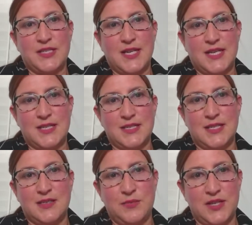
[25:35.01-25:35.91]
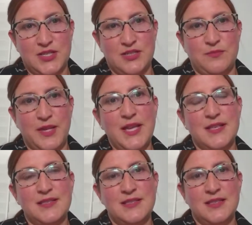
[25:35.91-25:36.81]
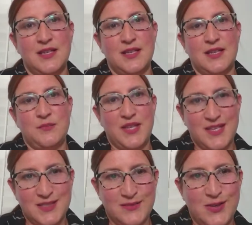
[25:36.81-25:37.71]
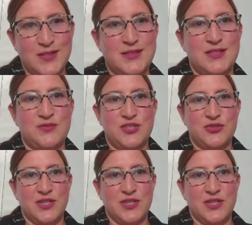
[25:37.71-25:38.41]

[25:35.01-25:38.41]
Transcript: to get into inpatient beds because of all of these